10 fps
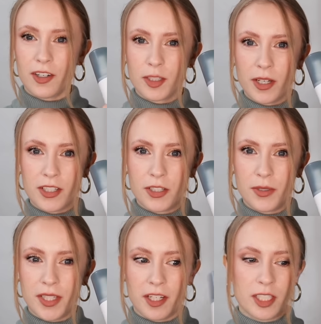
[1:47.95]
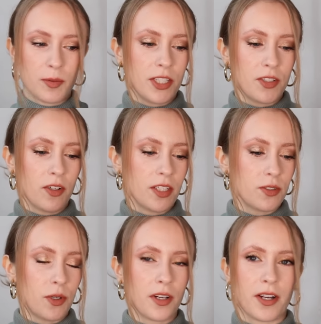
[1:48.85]
Also bought two setting sprays during this
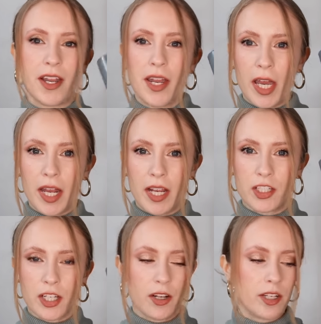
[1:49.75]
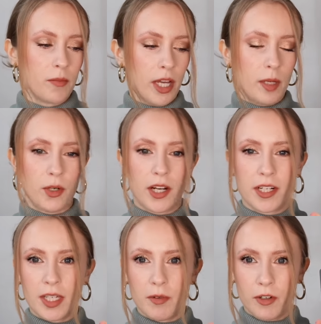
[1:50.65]
order, and I shared in my
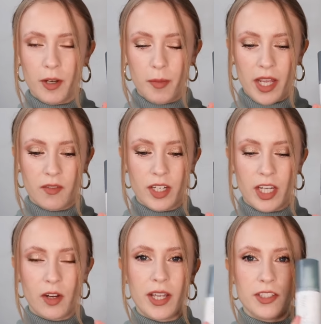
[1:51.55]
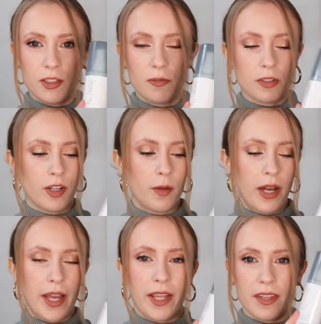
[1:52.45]
products I regret buying video, I do regret
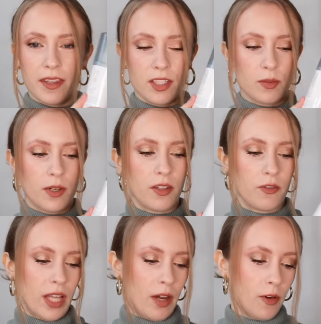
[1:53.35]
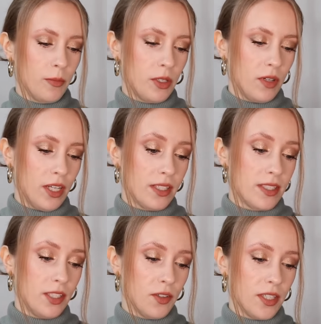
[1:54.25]
buying this one, the Flower Beauty
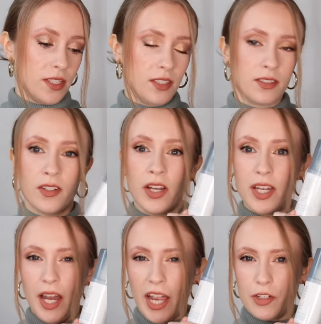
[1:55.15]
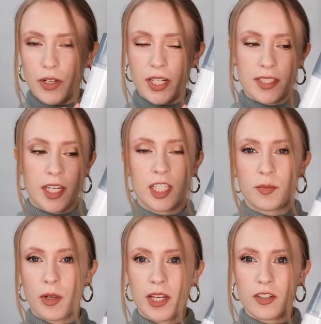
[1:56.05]
Seal the Deal Hydrating Setting
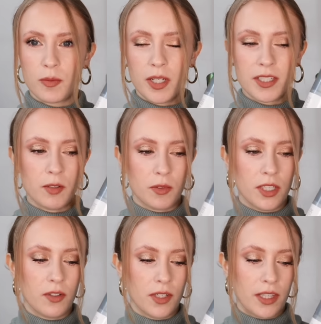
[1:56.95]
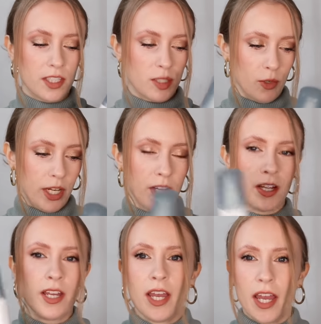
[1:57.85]
Spray, just because I really don't like the
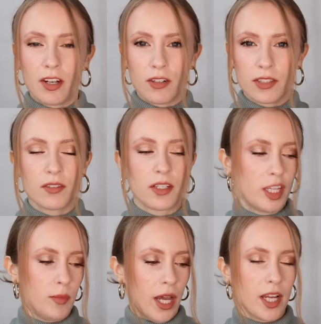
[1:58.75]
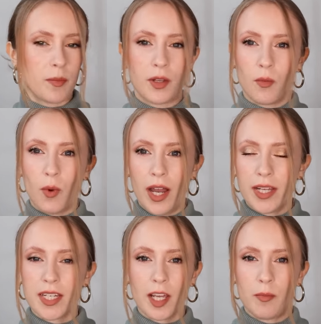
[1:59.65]
sprayer, and also looking back, I'm like, why
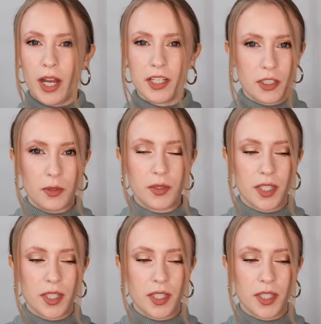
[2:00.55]
did I buy two